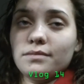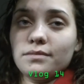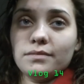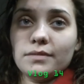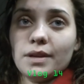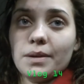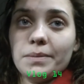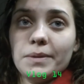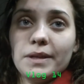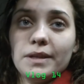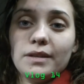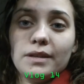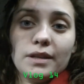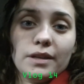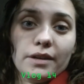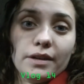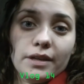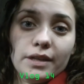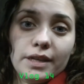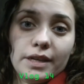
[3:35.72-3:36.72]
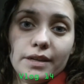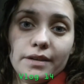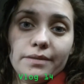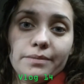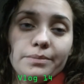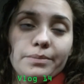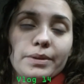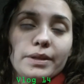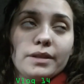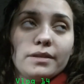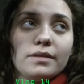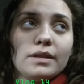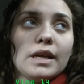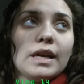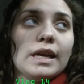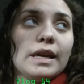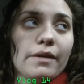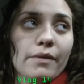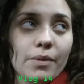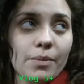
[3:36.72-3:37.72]
I mean, here I am, but
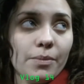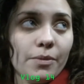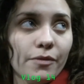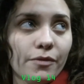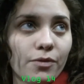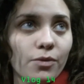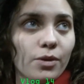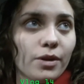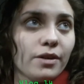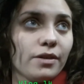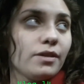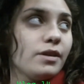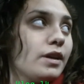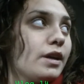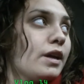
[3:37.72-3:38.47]
even before